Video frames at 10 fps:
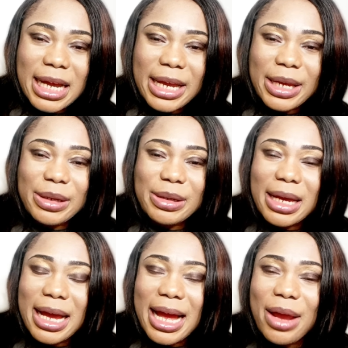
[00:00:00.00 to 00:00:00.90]
it
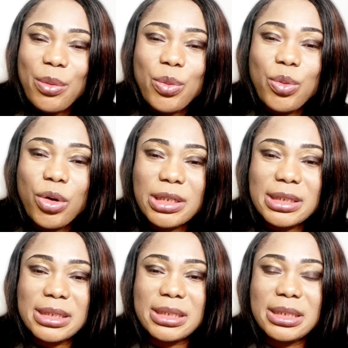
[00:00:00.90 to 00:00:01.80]

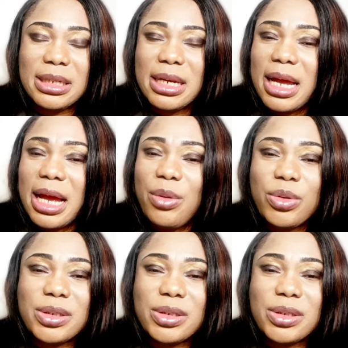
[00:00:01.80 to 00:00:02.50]
was a